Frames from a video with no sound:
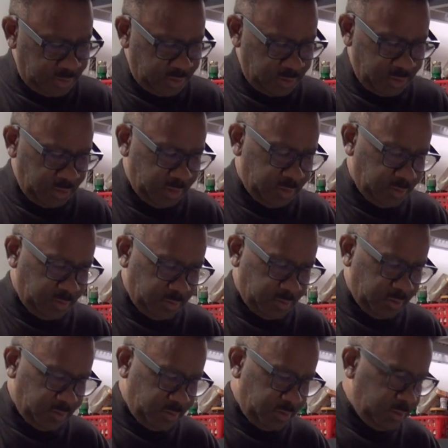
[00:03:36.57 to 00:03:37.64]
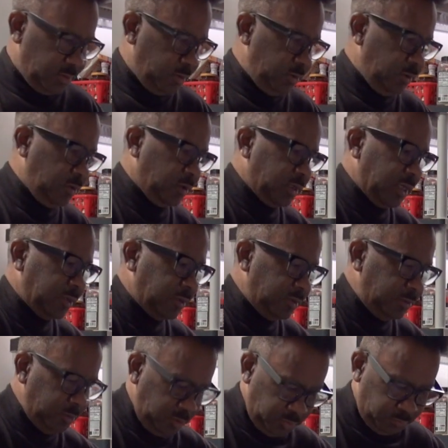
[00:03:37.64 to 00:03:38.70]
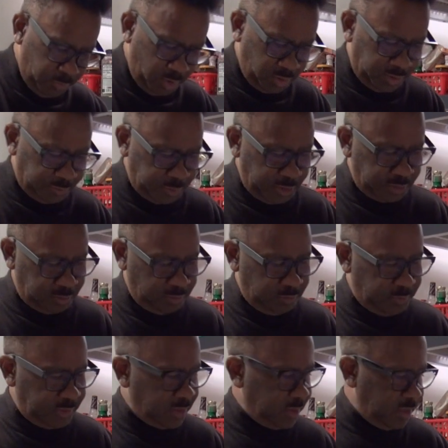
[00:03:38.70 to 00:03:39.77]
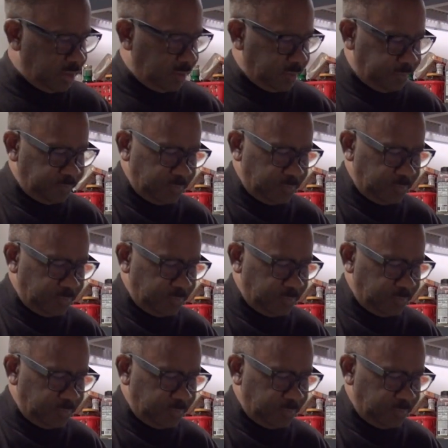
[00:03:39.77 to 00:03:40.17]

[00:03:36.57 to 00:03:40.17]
hey, you cook that, you boil that thing a little bit longer.